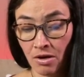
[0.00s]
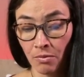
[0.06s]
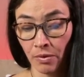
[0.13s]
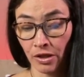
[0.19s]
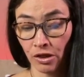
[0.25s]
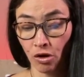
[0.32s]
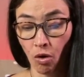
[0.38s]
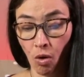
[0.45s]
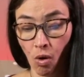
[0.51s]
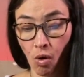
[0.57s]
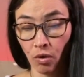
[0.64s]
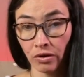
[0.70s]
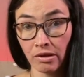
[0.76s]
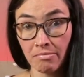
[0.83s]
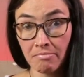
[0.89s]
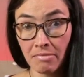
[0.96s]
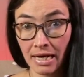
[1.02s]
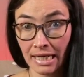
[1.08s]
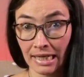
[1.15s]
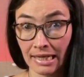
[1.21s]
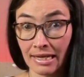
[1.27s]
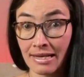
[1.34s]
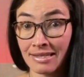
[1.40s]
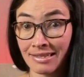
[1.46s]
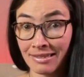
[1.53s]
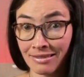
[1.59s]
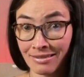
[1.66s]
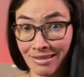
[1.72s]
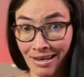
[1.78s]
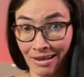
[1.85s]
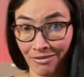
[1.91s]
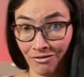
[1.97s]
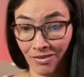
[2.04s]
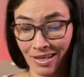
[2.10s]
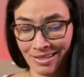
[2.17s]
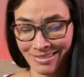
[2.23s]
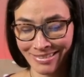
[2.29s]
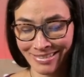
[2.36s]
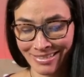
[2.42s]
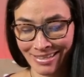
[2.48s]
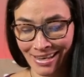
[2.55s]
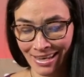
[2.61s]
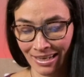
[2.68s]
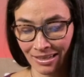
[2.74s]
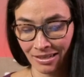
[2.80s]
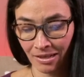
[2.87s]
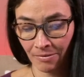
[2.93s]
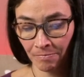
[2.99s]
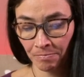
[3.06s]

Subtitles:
with all the money safe inside.